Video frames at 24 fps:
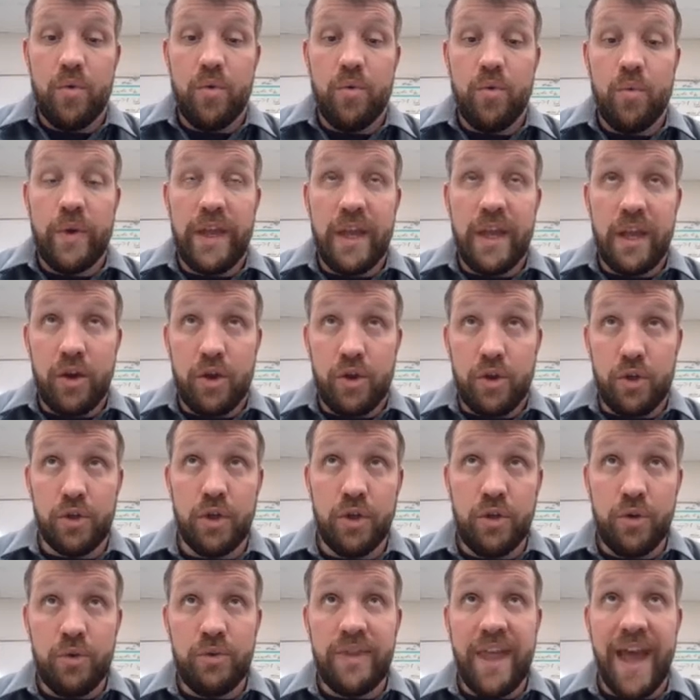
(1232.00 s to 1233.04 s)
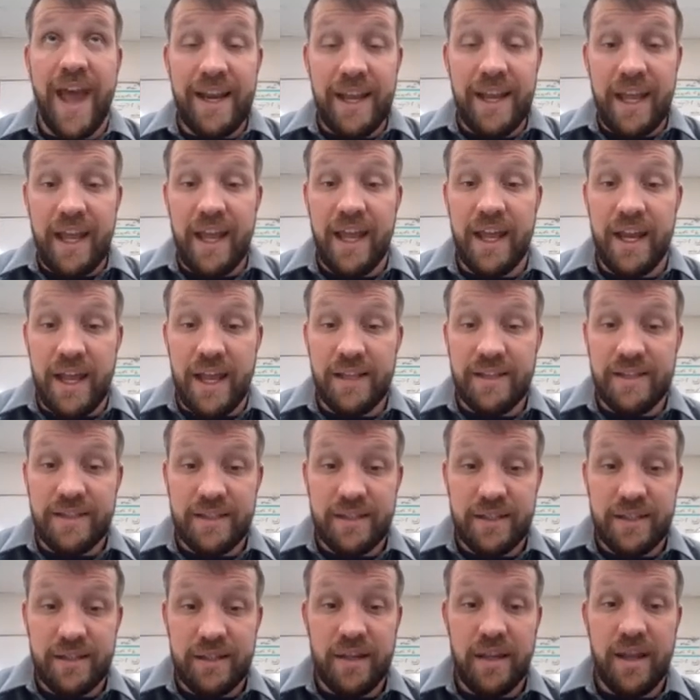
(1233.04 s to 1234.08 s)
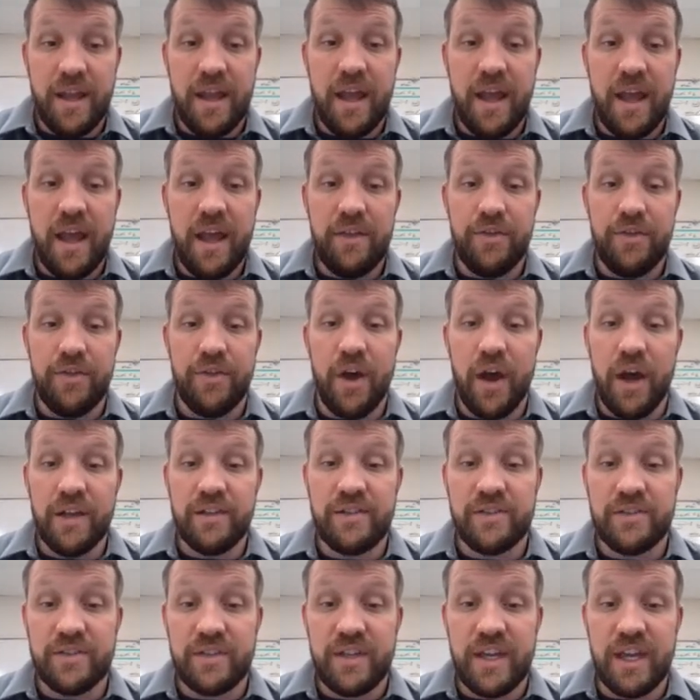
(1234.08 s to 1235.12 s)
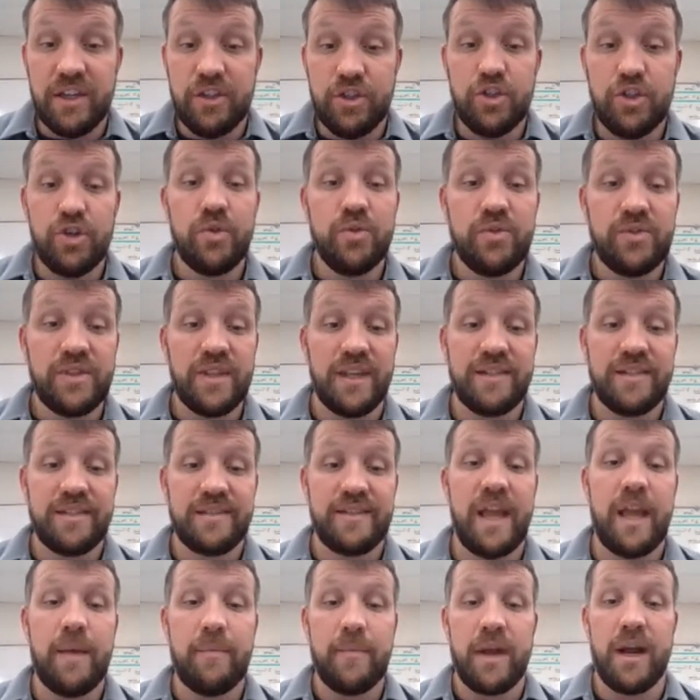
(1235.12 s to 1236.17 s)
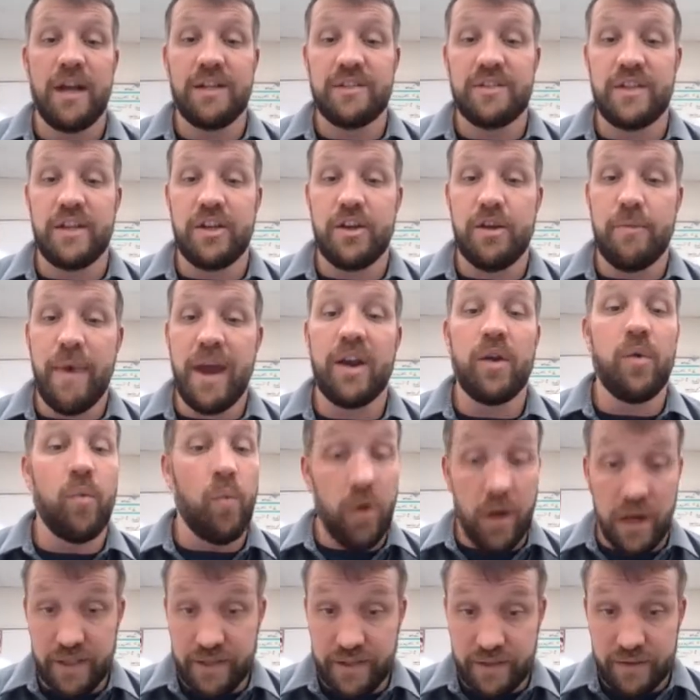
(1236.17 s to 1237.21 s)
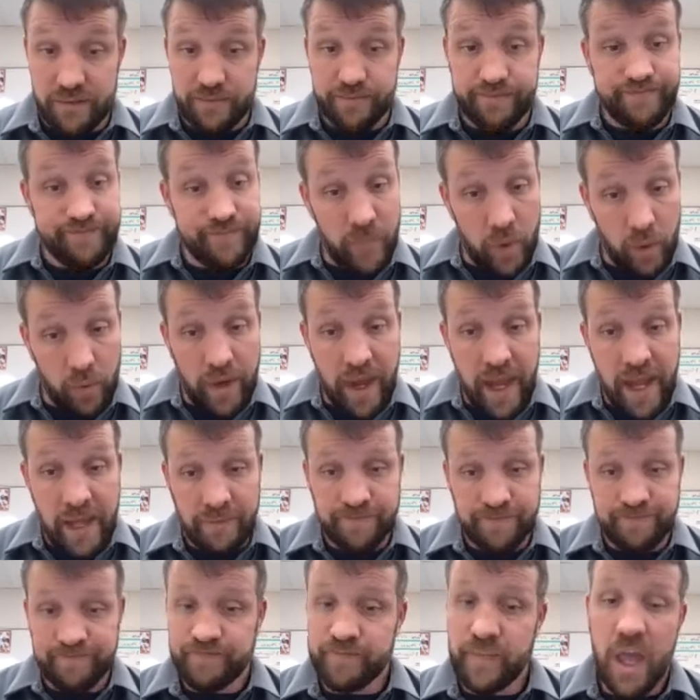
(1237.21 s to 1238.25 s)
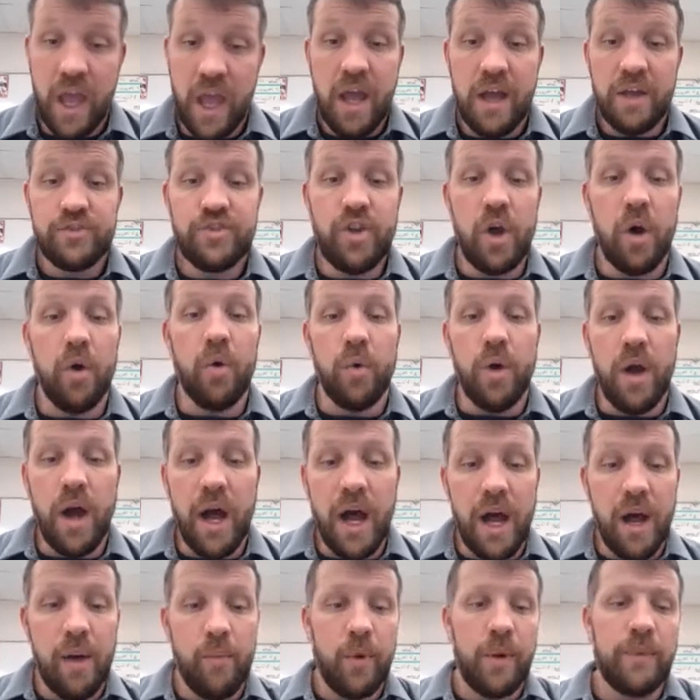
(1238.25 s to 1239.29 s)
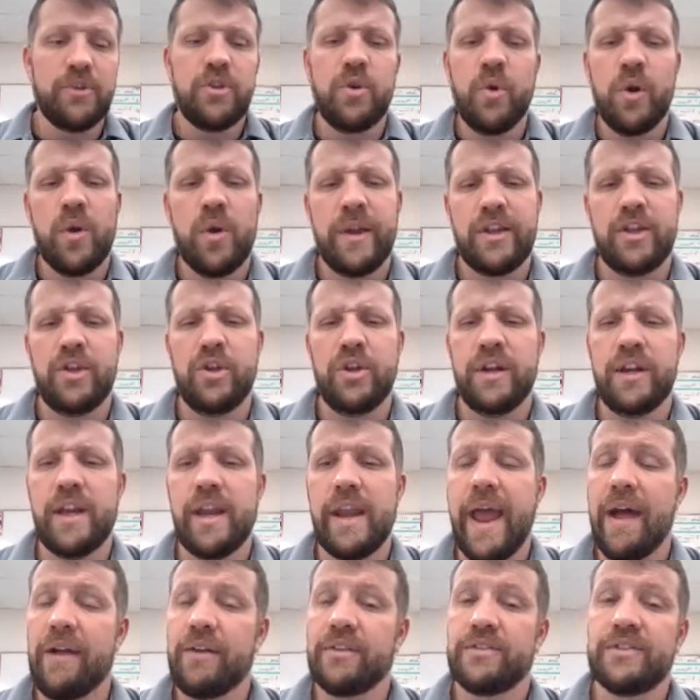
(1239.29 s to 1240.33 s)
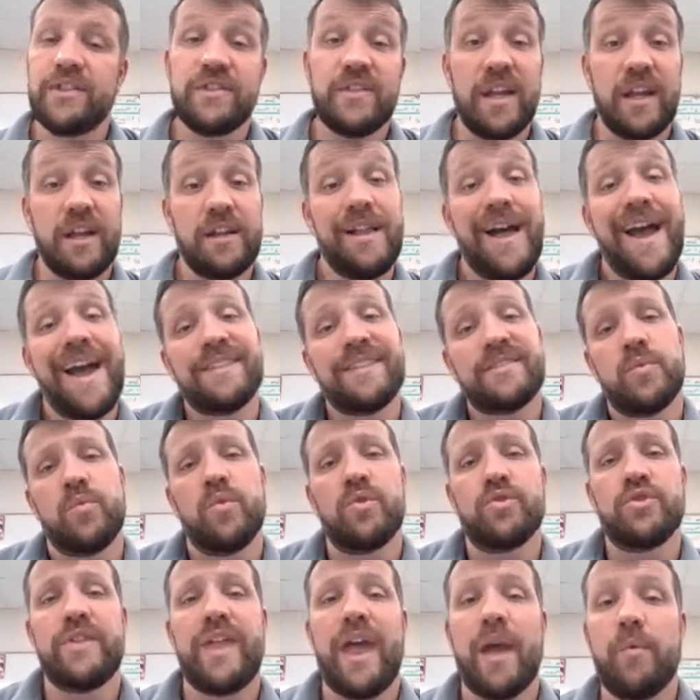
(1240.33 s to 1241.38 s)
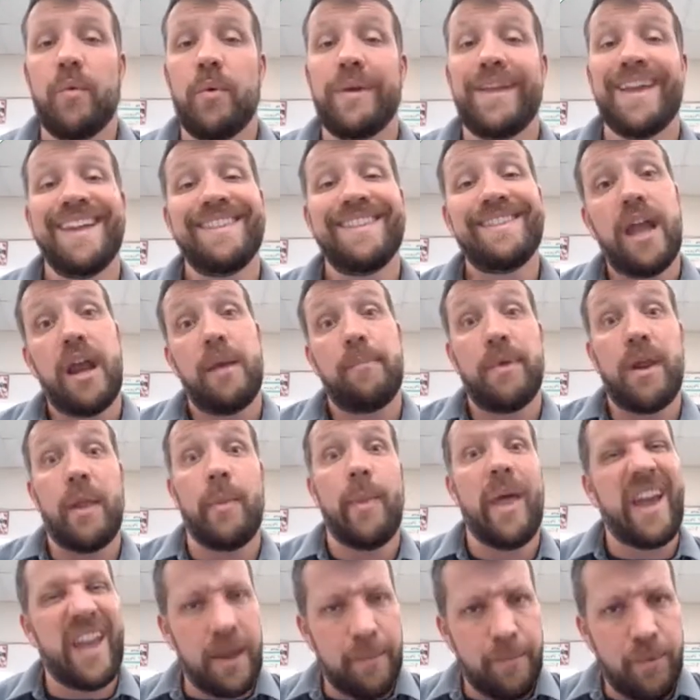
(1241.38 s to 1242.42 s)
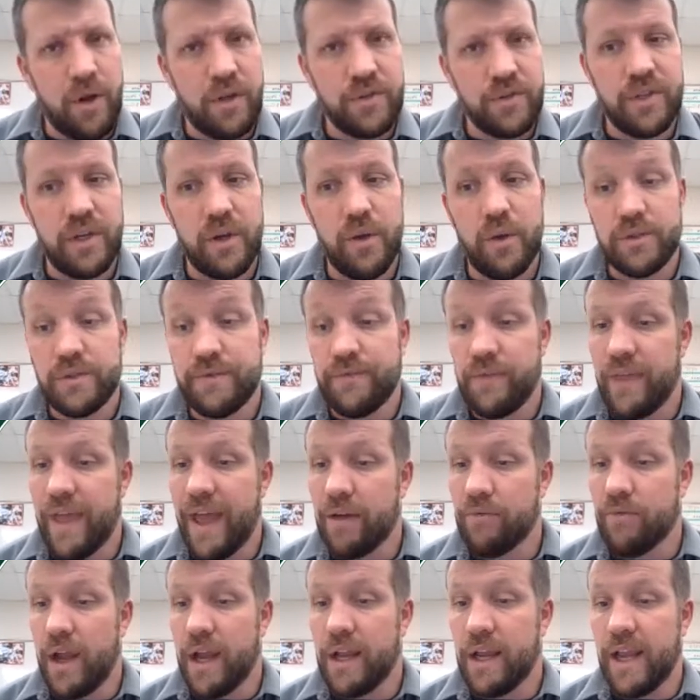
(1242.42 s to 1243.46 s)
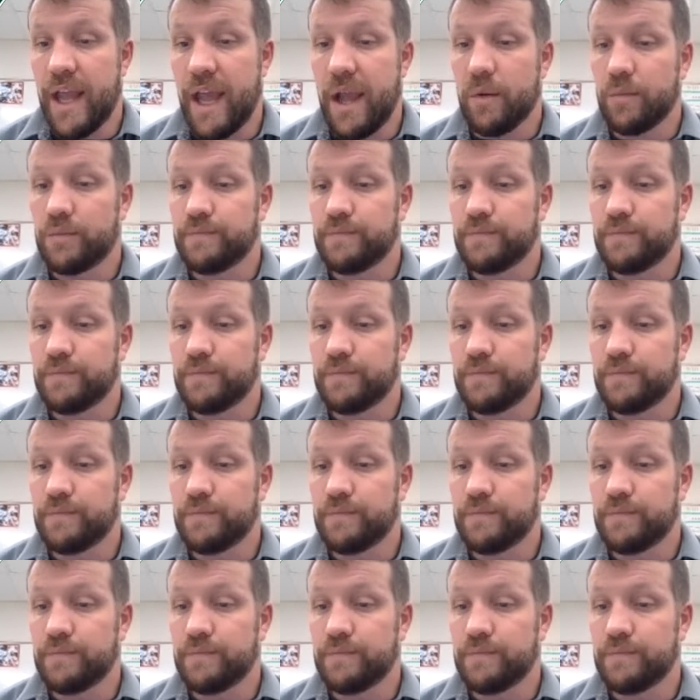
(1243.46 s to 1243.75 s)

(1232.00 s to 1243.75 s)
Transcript: include that in it and thus can use this same constant no matter what. Okay? So we would do a quick unit analysis in class, and we'll do that when we get there, but I'm not going to pause the notes for that right now,